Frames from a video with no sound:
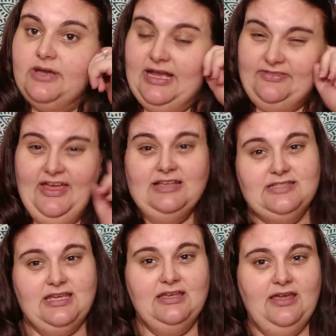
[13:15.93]
so I got
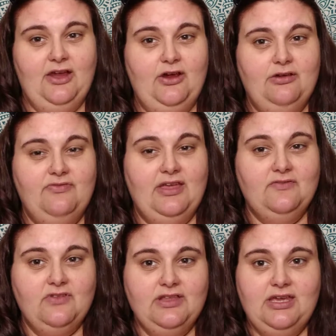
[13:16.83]
that taken care of,
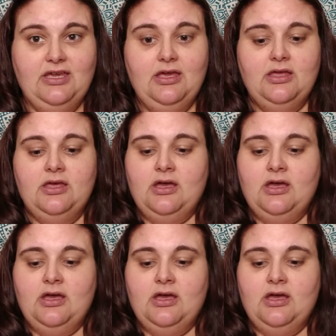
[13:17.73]
thankfully.